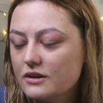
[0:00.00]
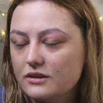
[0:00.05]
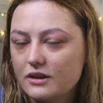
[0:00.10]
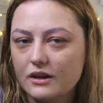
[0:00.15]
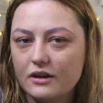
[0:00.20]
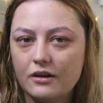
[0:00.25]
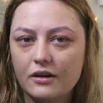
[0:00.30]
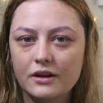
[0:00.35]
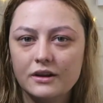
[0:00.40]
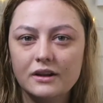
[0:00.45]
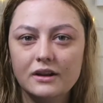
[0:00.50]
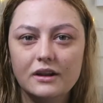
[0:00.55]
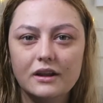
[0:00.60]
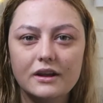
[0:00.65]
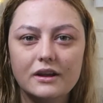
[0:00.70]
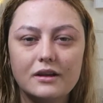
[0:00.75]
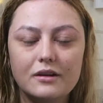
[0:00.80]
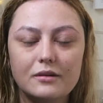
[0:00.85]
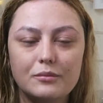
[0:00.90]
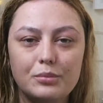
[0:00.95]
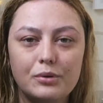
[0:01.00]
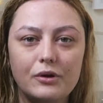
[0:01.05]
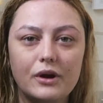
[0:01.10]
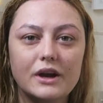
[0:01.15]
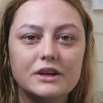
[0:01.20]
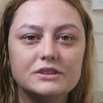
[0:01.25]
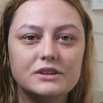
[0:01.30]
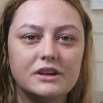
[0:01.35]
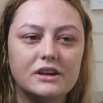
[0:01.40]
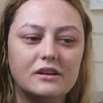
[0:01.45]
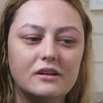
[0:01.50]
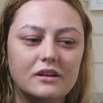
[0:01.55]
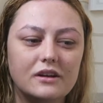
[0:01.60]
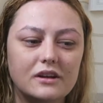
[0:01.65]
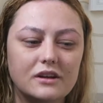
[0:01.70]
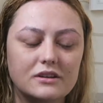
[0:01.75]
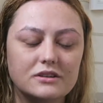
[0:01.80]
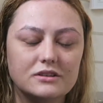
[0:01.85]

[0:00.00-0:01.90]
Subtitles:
they kind of like pressure you, like,